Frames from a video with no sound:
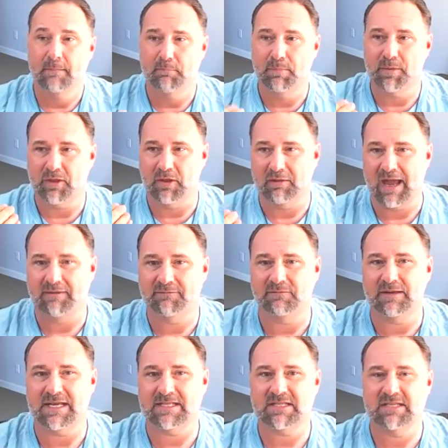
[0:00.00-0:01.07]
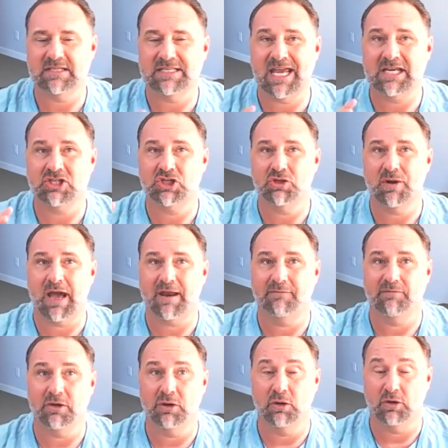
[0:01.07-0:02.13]
but the life lesson takes you out
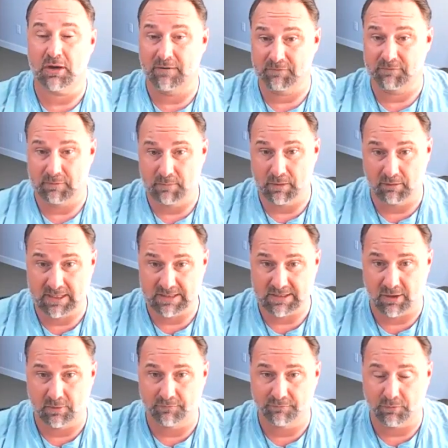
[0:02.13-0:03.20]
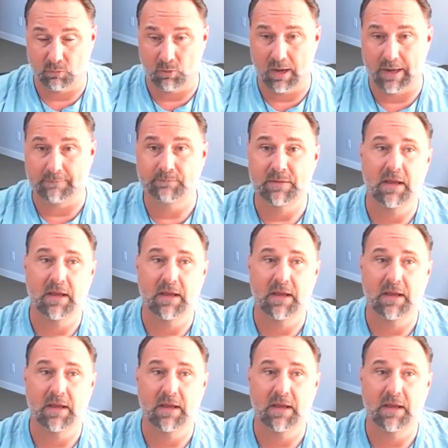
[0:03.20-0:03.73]
of a, your comfortability zone for one.